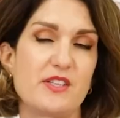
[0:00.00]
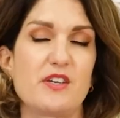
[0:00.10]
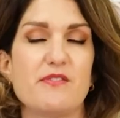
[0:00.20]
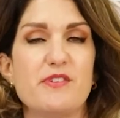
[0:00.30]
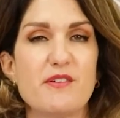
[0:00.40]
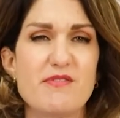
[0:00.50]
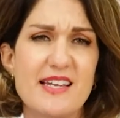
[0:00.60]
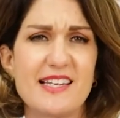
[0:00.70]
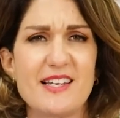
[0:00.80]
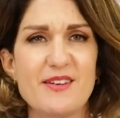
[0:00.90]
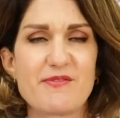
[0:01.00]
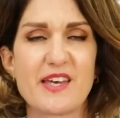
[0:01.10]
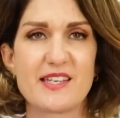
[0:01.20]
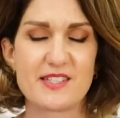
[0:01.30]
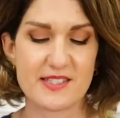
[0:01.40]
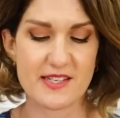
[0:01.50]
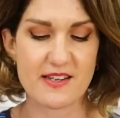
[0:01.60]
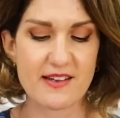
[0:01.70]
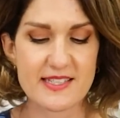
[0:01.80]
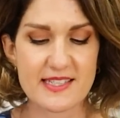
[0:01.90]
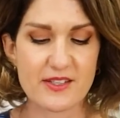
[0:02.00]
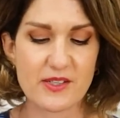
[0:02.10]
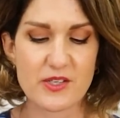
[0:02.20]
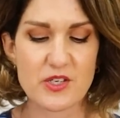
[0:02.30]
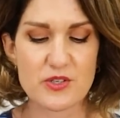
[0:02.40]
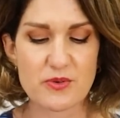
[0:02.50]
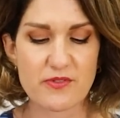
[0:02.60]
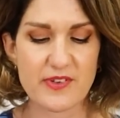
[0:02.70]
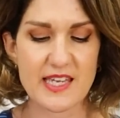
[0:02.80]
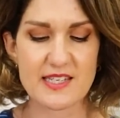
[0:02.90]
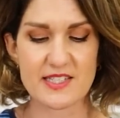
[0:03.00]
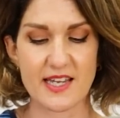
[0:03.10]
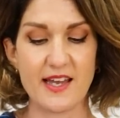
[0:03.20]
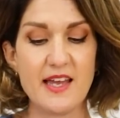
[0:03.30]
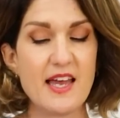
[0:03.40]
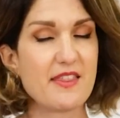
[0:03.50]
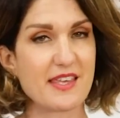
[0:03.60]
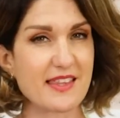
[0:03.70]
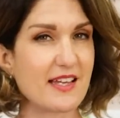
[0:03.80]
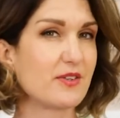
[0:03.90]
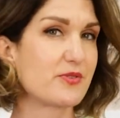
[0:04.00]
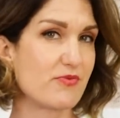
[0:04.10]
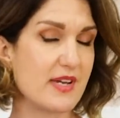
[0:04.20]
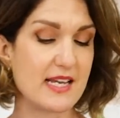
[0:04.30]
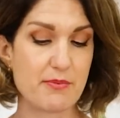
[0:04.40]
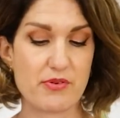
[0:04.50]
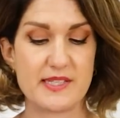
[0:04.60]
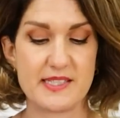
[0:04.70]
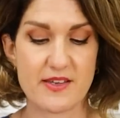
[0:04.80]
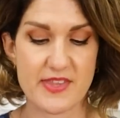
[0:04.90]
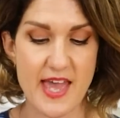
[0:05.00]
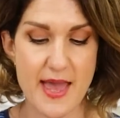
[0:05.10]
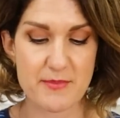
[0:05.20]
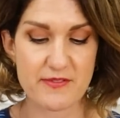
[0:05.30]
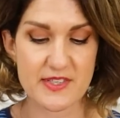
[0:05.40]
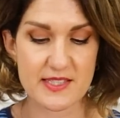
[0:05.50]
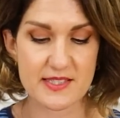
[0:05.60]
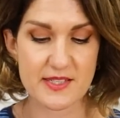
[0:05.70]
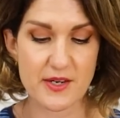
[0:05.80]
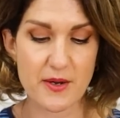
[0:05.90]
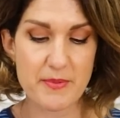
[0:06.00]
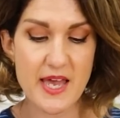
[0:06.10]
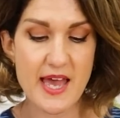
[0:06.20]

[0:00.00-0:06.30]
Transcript: the cuff. And I really love that. It's just a nice little unusual feature. I think that looks really pretty on the hem of this top.